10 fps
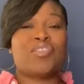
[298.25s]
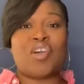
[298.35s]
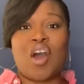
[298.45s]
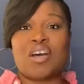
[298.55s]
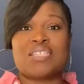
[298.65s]

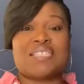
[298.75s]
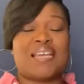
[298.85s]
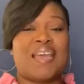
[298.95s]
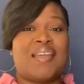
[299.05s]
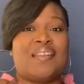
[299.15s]
thoughts
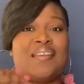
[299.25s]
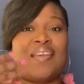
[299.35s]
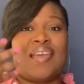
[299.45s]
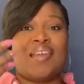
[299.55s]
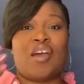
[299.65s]

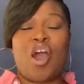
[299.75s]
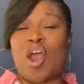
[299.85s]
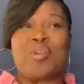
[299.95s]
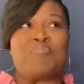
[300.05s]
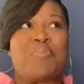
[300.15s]
and
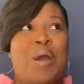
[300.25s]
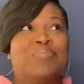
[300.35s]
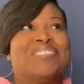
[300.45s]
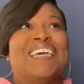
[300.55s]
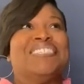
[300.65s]
heart
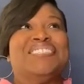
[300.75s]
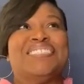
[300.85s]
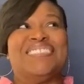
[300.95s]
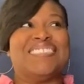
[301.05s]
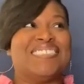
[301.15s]

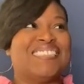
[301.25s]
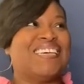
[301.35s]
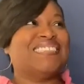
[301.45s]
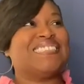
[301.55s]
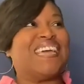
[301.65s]
palpitations and
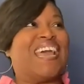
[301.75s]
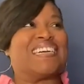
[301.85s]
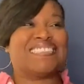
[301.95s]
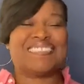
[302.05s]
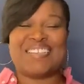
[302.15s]

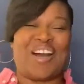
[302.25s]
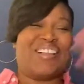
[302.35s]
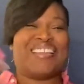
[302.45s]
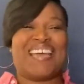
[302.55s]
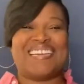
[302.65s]
sex and
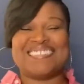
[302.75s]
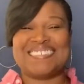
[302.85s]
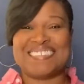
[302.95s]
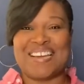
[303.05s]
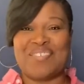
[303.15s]
all that good
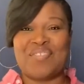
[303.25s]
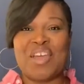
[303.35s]
stuff.